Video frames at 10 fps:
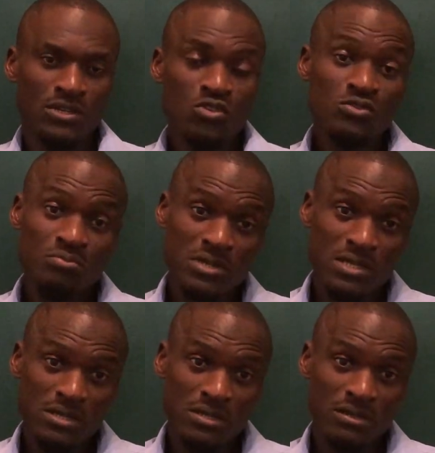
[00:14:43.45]
Could
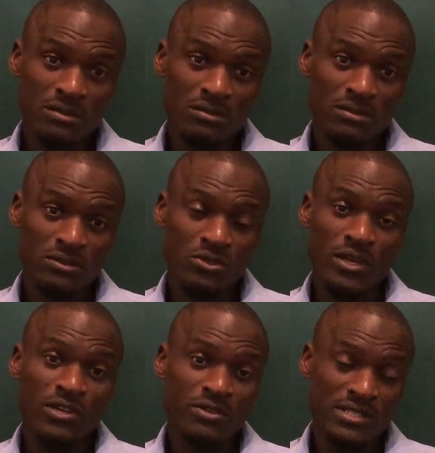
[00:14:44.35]
be you're
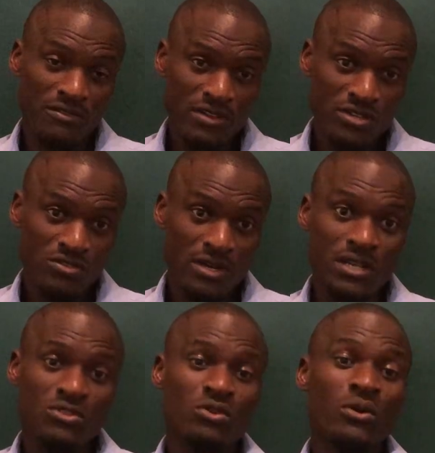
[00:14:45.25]
in reservation
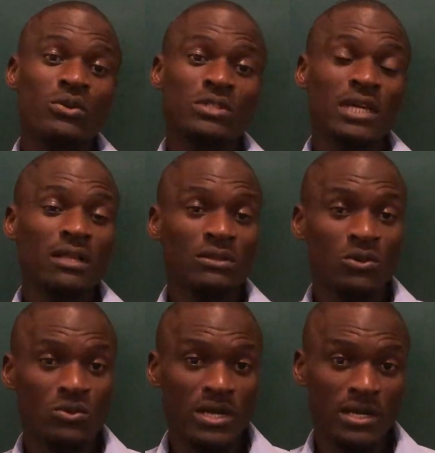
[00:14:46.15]
and you're a hotel
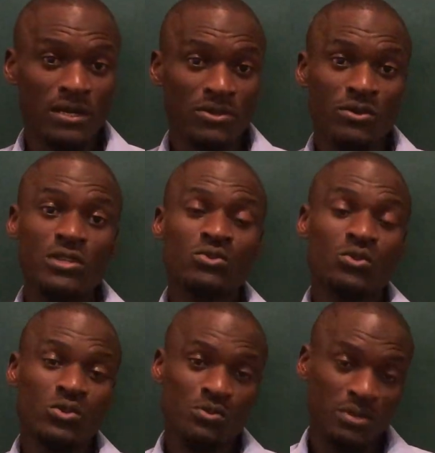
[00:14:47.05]
owner, you're
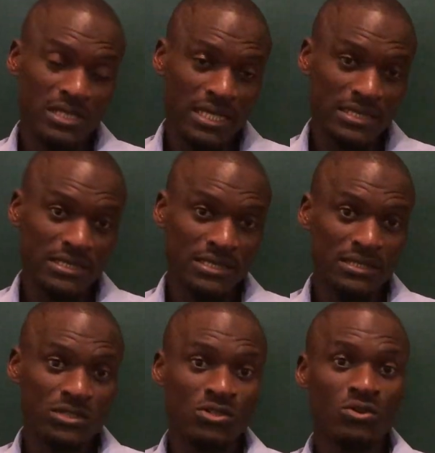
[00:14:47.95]
into hospitality,
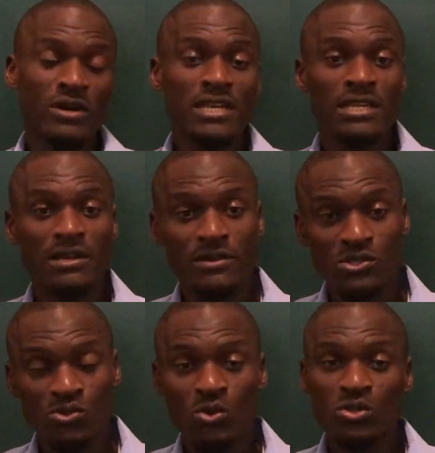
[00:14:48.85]
you're running a
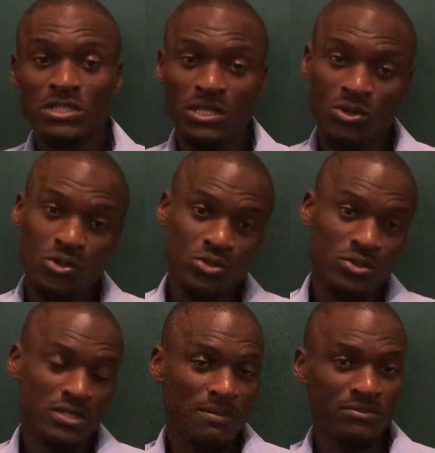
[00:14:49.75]
resort, a lodge
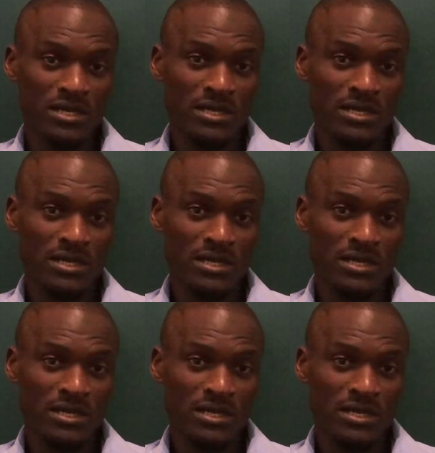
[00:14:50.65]
or something.